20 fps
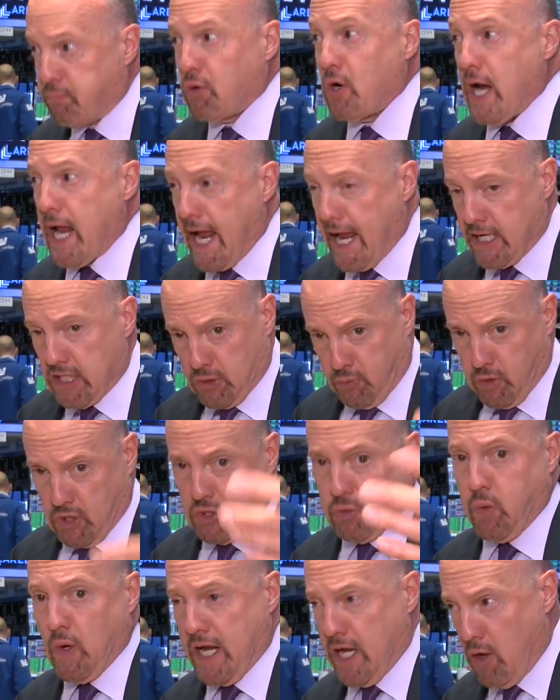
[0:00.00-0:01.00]
Brands,
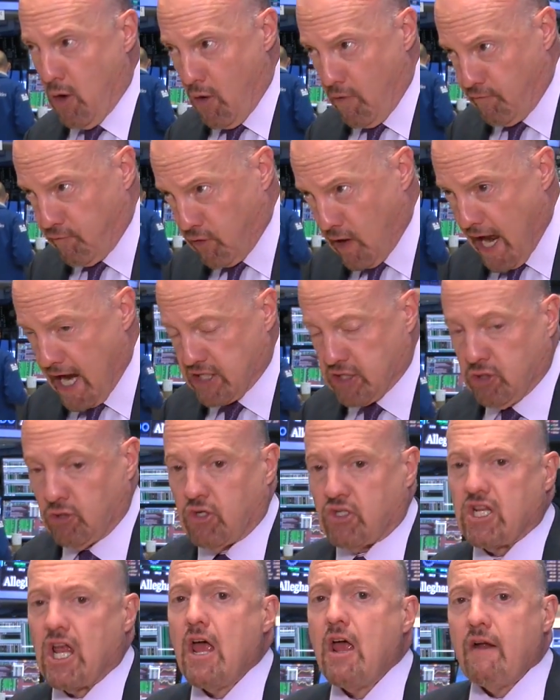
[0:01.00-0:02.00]
which we own for Action
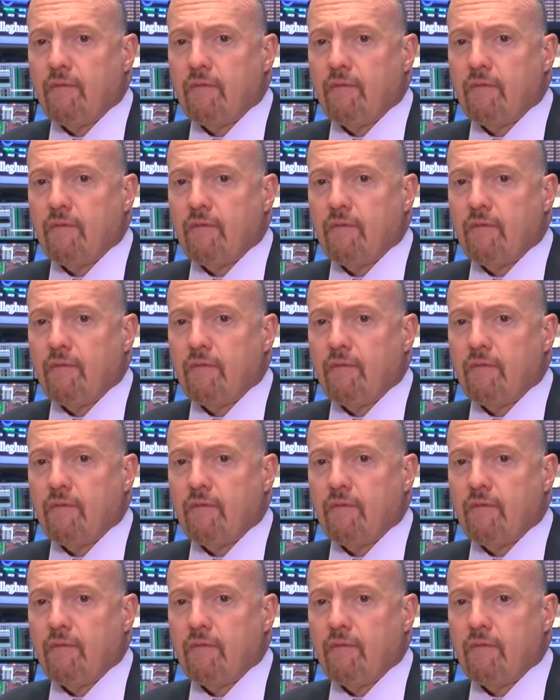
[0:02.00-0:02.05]
Alerts,